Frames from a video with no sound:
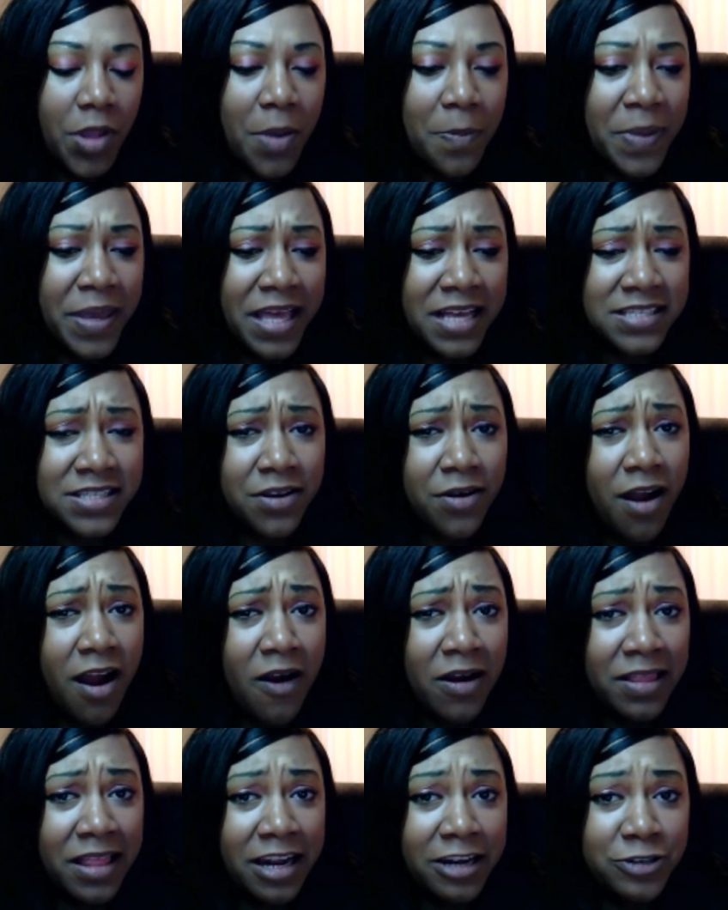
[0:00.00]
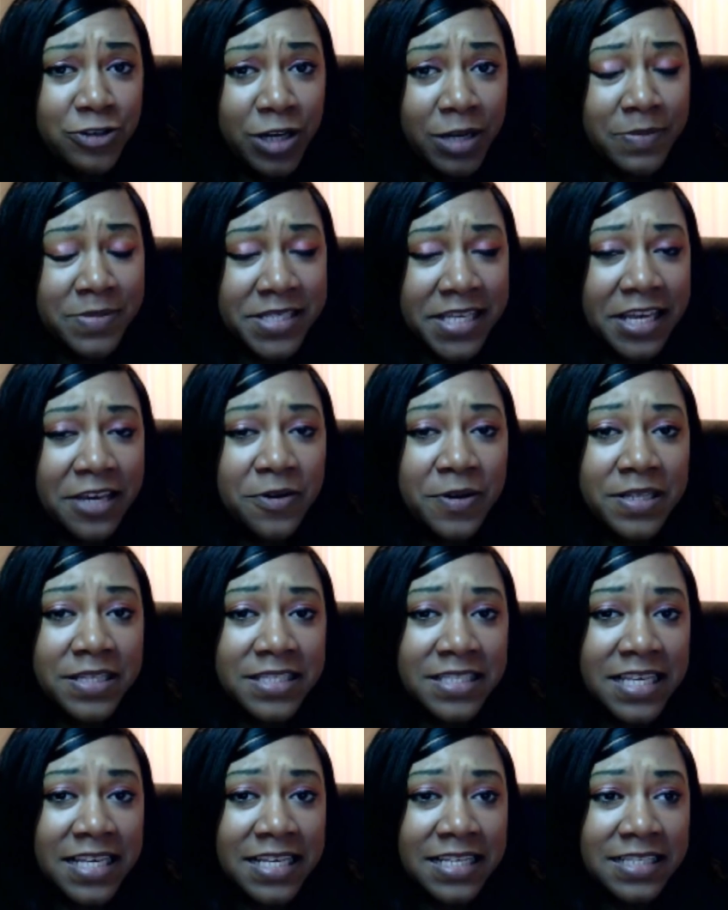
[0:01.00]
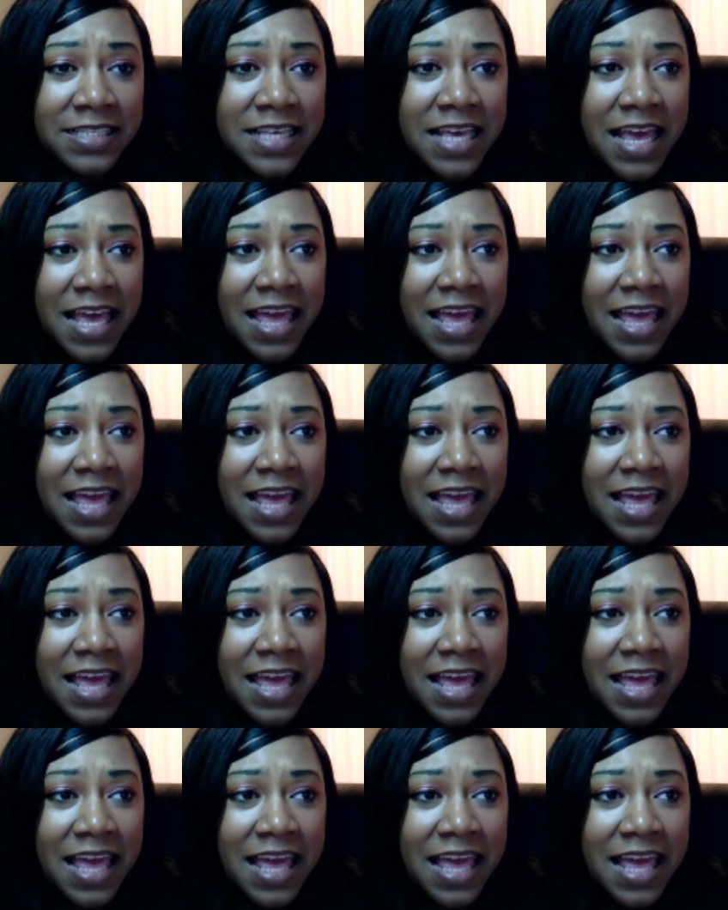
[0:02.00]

because there are a lot of dream sequences,